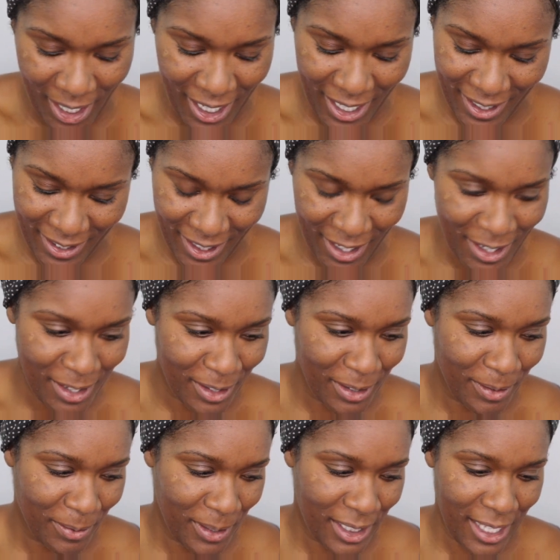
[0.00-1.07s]
I don't
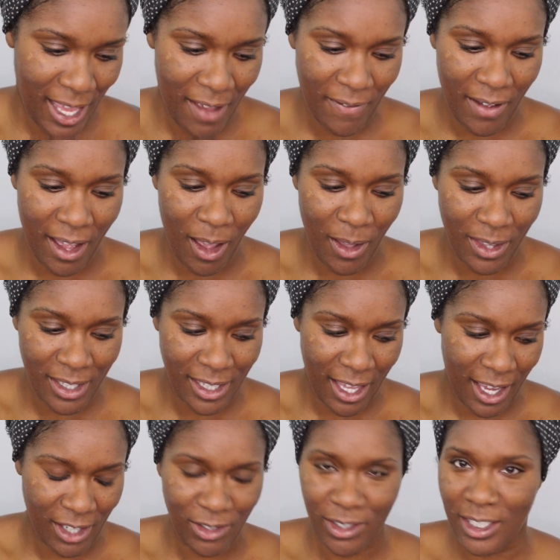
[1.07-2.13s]
know, we just have all this
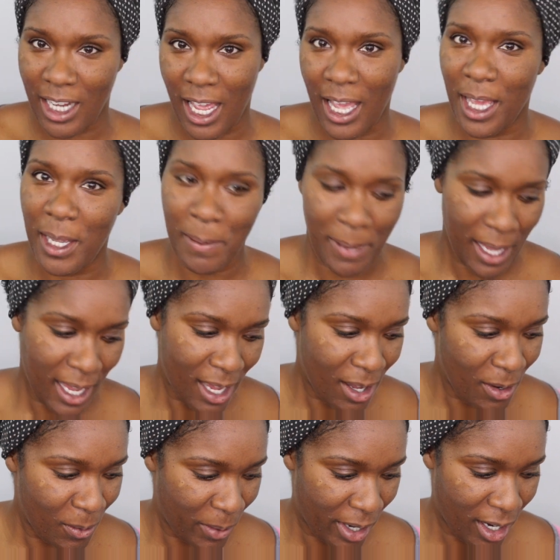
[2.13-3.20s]
extra time
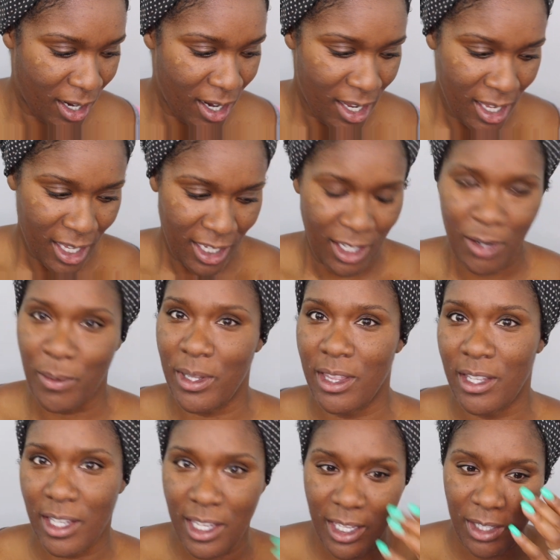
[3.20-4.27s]
now where, you know, when
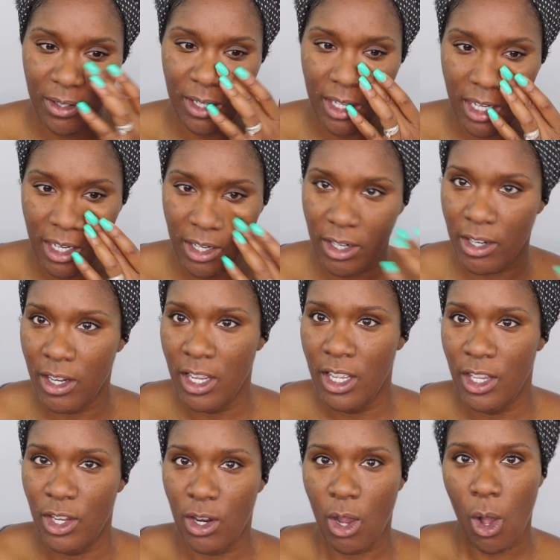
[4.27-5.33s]
the kids are younger,
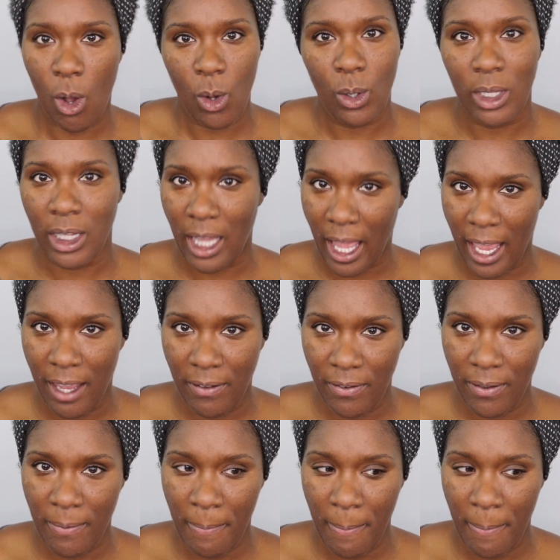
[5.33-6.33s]
your whole life,